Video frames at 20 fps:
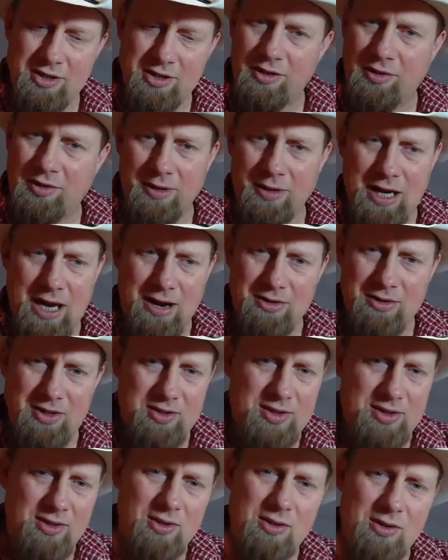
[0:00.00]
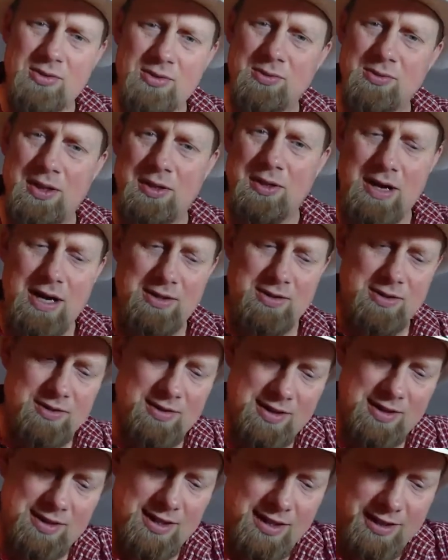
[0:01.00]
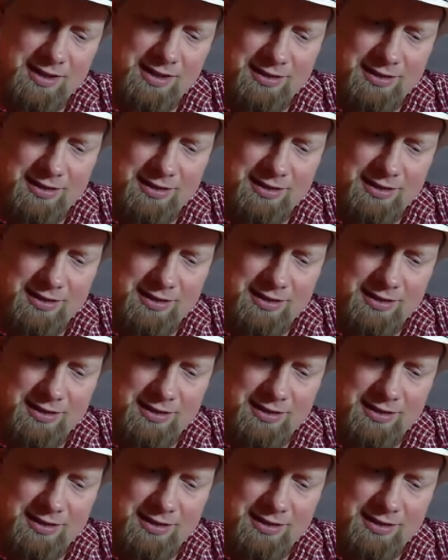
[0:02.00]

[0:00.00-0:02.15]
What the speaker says: 3 hours just on those 3 questions, I tell you.